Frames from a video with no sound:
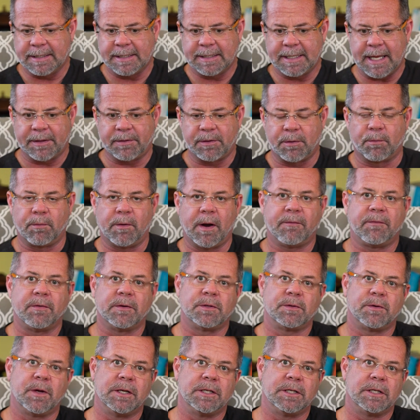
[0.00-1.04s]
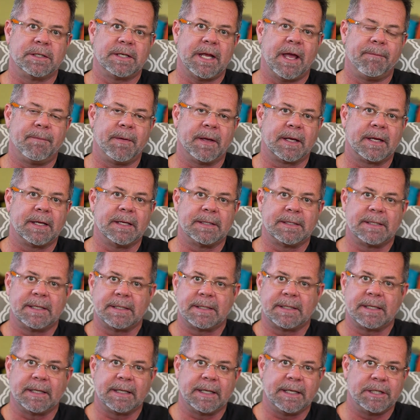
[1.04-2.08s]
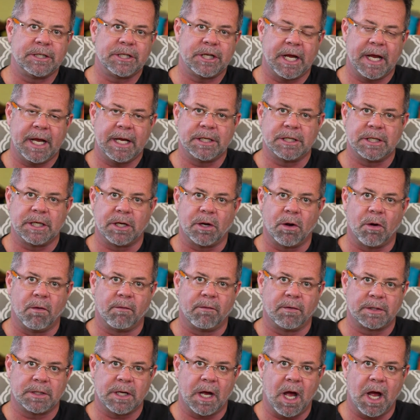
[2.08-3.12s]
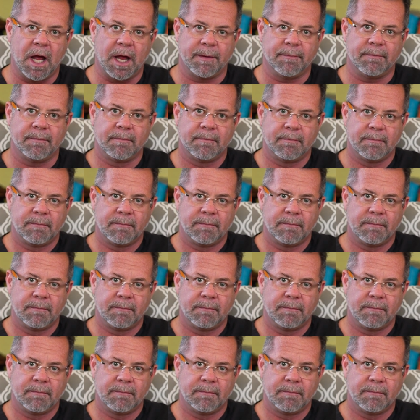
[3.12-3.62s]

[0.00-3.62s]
is that the reference ranges have been consistently changing over time.